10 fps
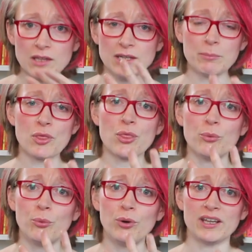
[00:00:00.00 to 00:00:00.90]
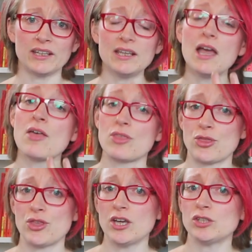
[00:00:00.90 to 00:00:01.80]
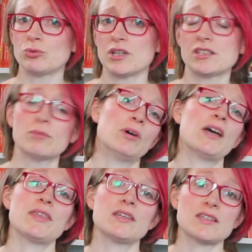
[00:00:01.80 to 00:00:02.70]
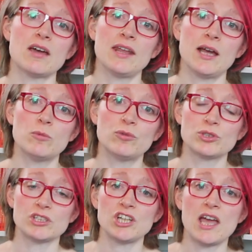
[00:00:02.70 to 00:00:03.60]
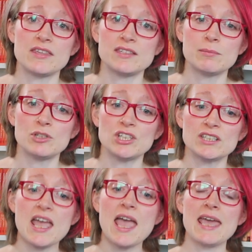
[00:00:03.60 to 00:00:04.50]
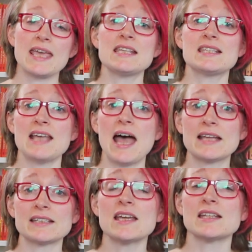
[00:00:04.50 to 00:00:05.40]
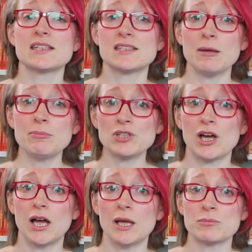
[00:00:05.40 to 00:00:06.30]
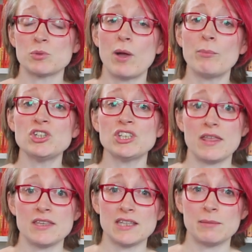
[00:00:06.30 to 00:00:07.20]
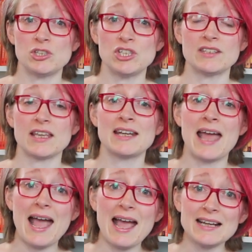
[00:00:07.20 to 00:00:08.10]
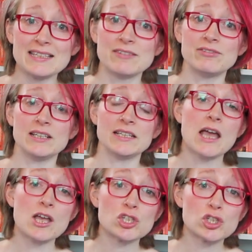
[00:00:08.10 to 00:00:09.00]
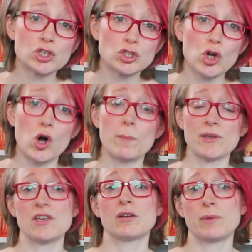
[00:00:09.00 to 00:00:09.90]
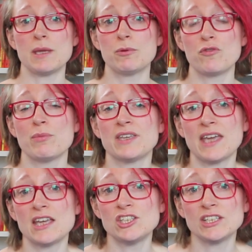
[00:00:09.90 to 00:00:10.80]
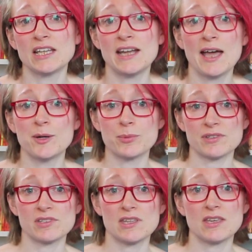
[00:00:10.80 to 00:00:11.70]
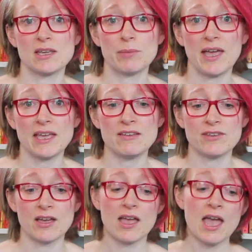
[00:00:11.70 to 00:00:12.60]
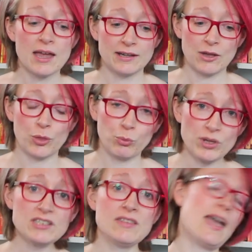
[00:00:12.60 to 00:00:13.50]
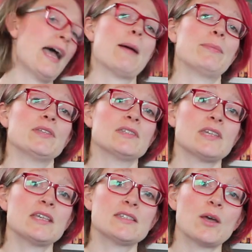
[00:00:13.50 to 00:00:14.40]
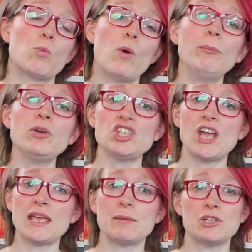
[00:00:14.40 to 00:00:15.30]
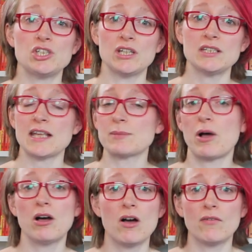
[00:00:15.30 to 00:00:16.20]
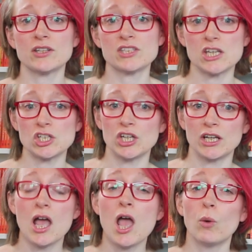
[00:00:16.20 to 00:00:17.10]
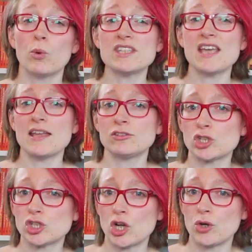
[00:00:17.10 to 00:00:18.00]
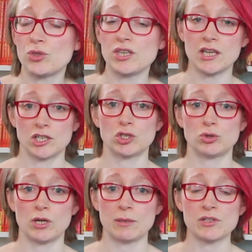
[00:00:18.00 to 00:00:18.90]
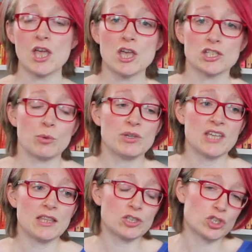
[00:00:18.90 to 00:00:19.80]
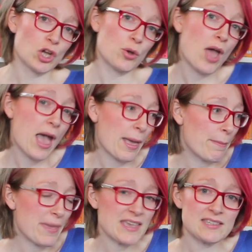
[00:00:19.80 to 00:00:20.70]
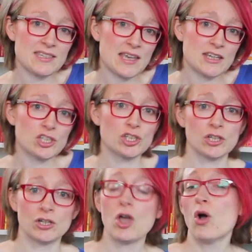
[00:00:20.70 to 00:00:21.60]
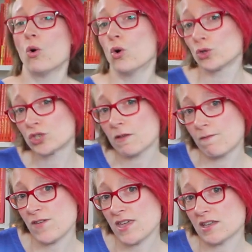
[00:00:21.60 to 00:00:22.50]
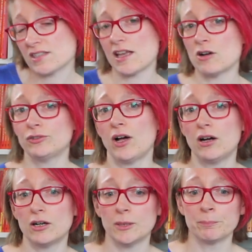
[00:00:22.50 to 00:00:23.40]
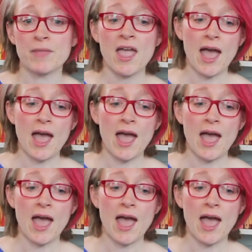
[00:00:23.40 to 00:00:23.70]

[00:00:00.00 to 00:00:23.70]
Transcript: Number three, the third reason why I think it's unhelpful to share these images is that sometimes when we share these images, they can actively stop young people from engaging in help-seeking behaviour. Now, the reason that happens is that when we share images as part of our teaching, we tend to show the extremes. So we tend to show emaciation or severe self-harm.